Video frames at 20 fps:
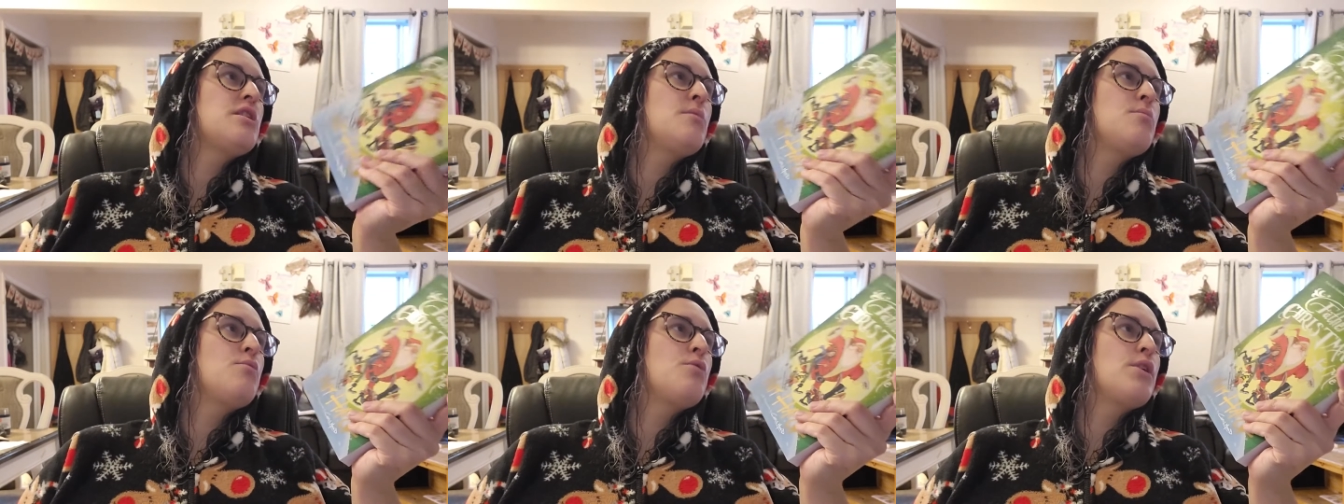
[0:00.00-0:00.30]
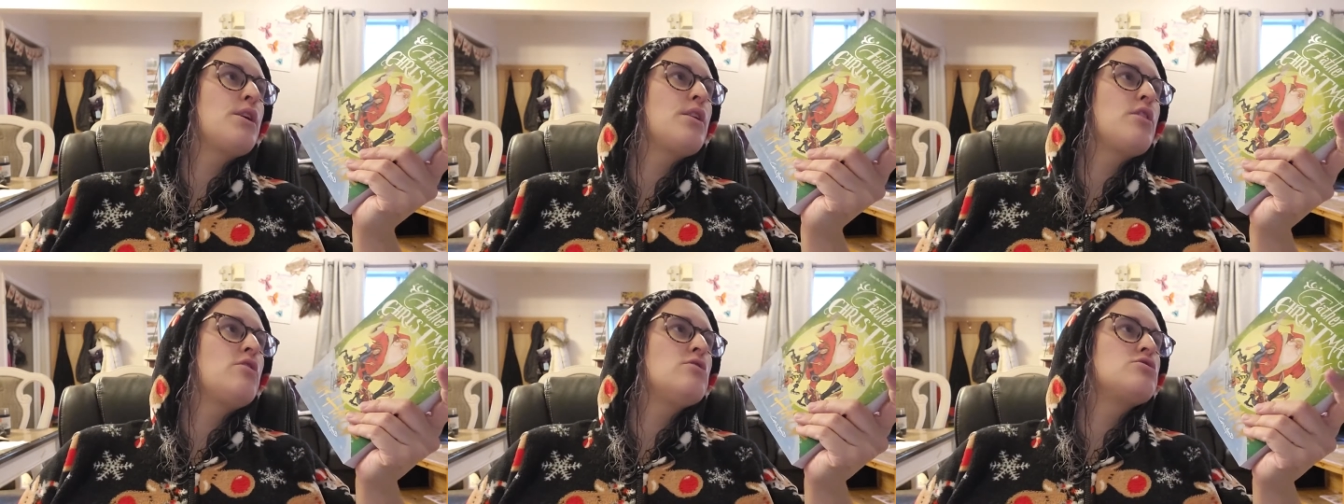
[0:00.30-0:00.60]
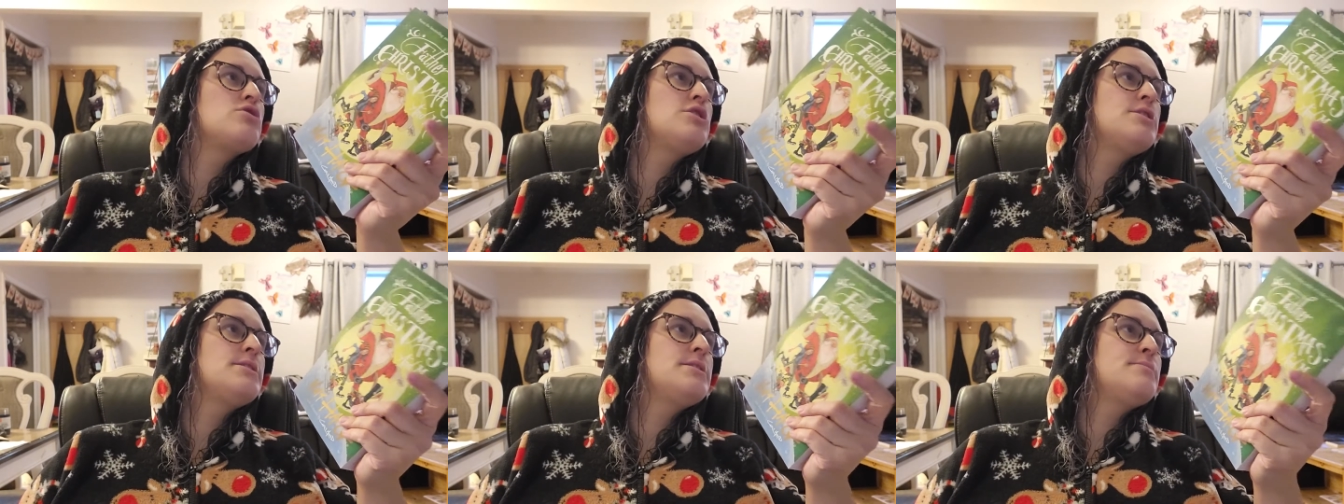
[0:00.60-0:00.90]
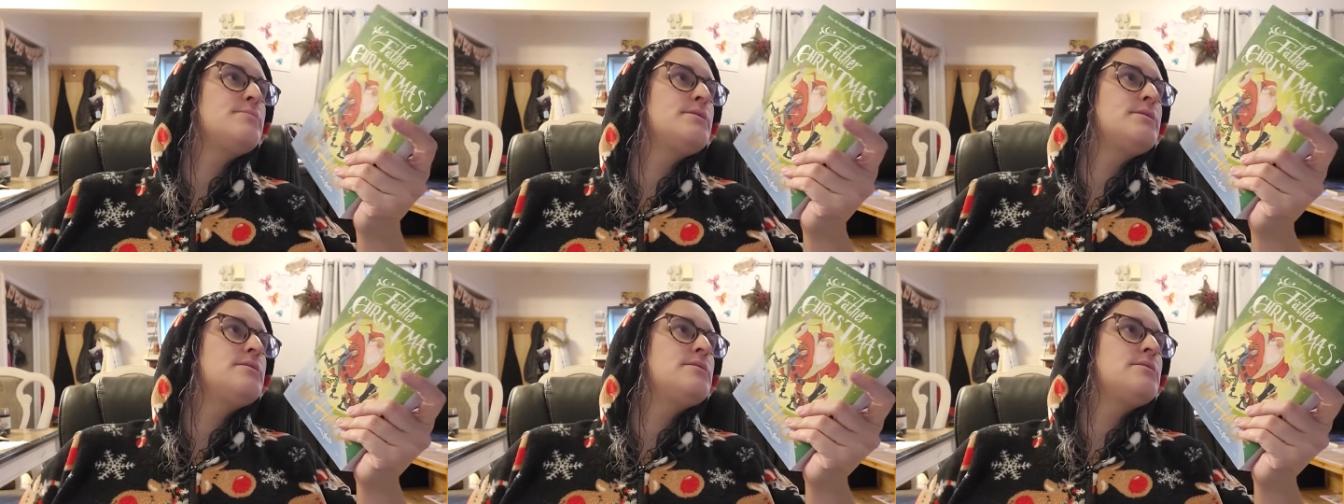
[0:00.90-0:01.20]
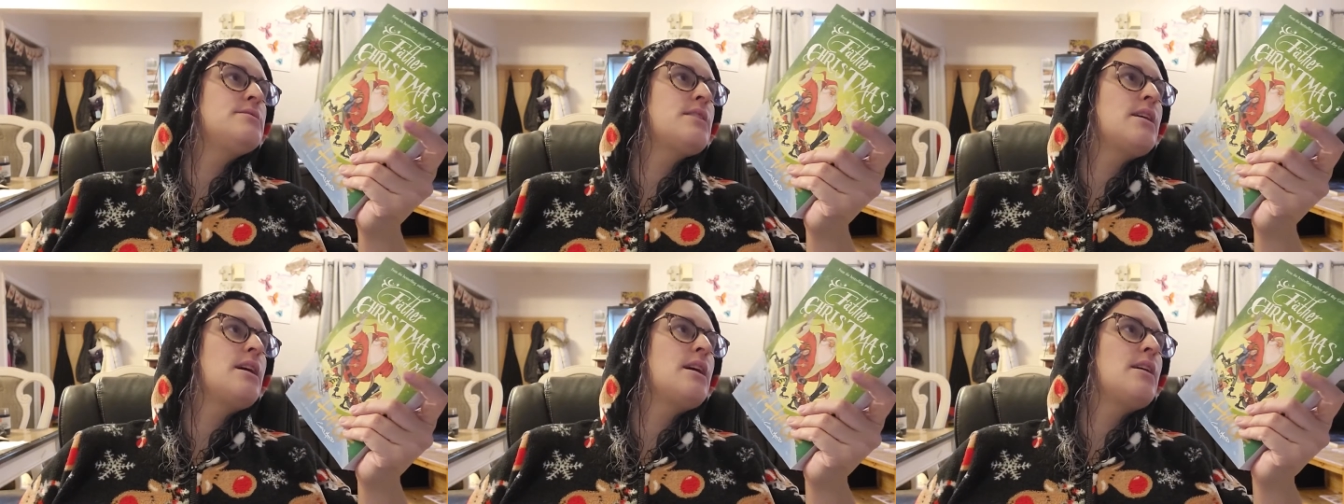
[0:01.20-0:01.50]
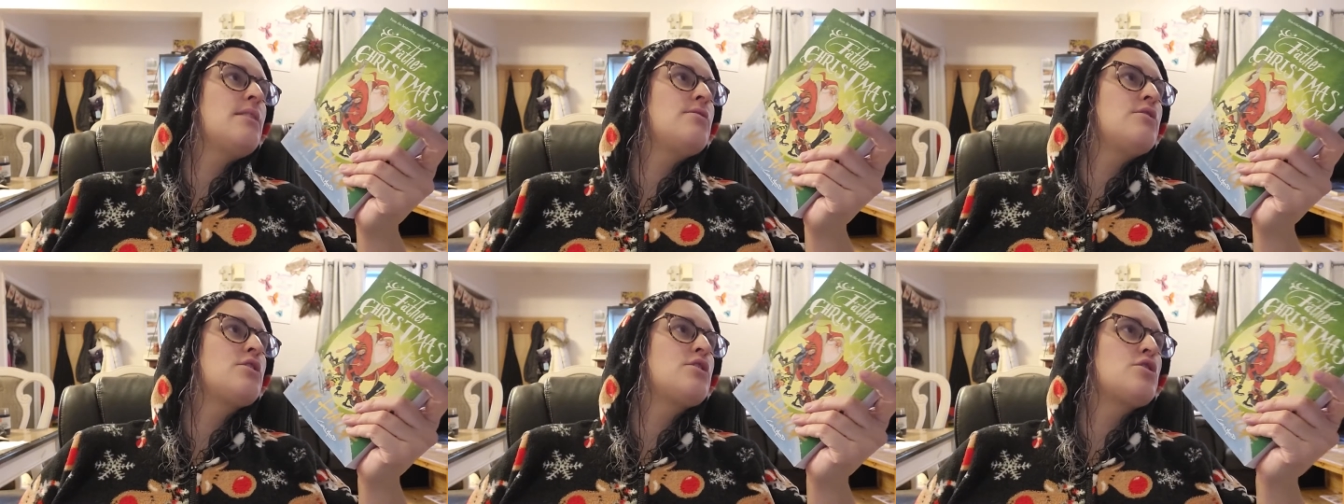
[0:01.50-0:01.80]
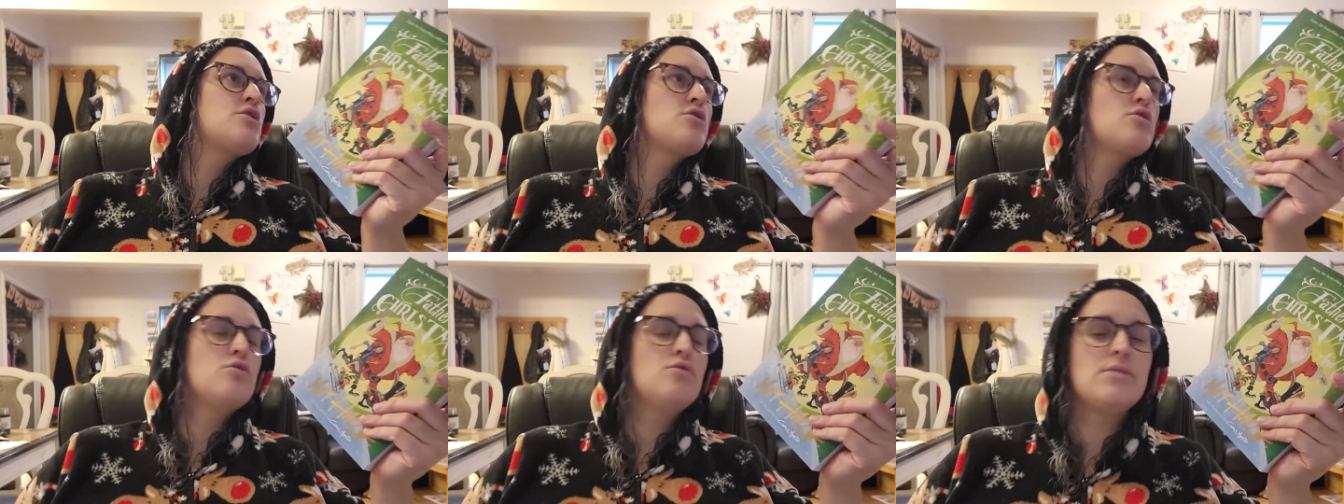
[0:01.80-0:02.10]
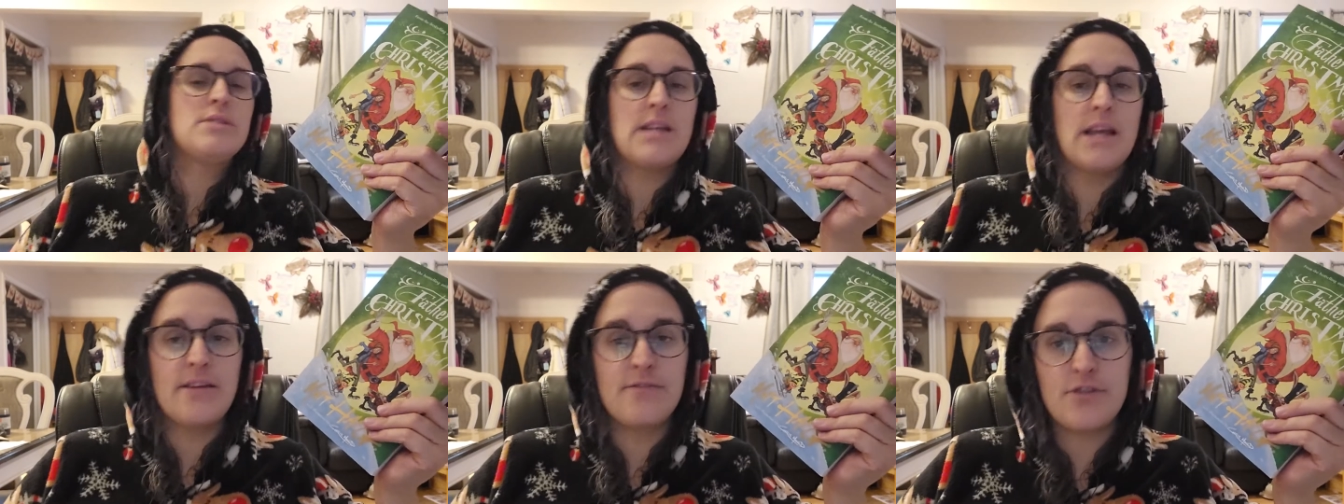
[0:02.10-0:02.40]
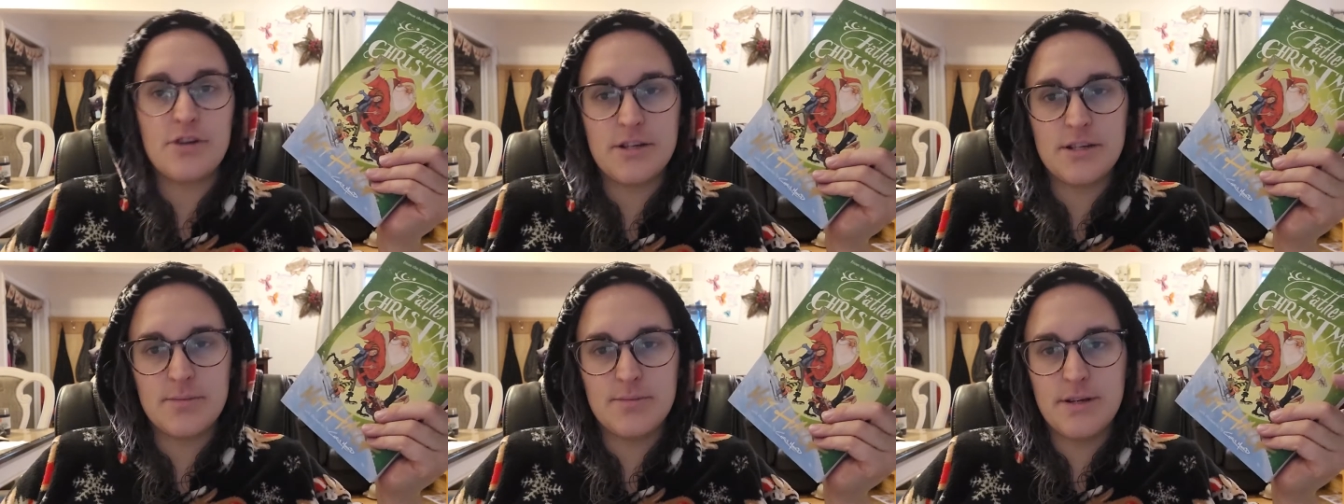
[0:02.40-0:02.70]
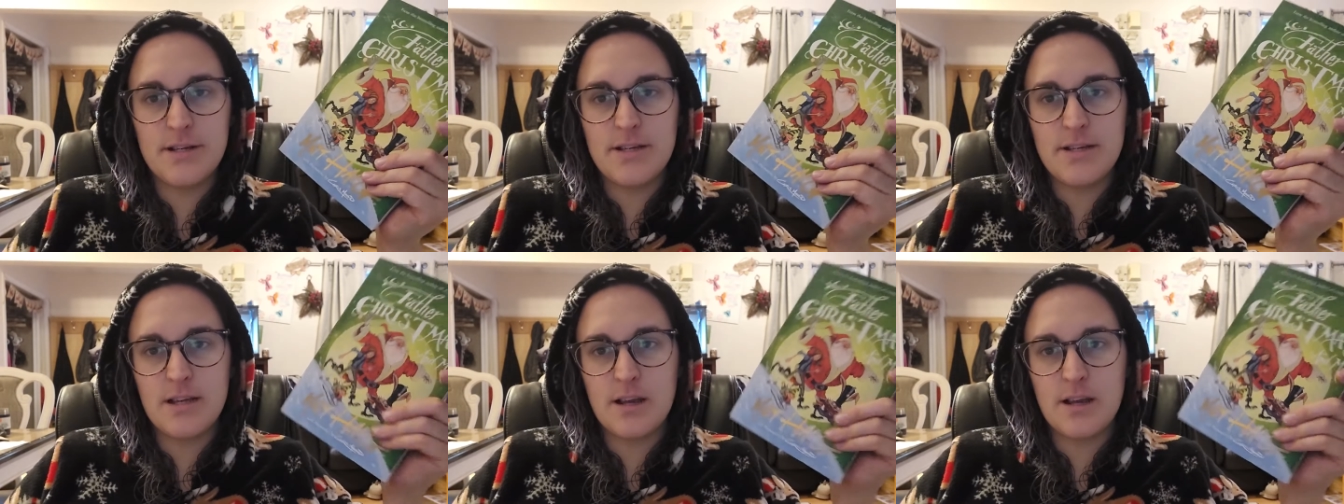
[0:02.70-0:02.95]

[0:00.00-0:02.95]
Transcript: A Boy Called Christmas and The Girl Who Saved Christmas.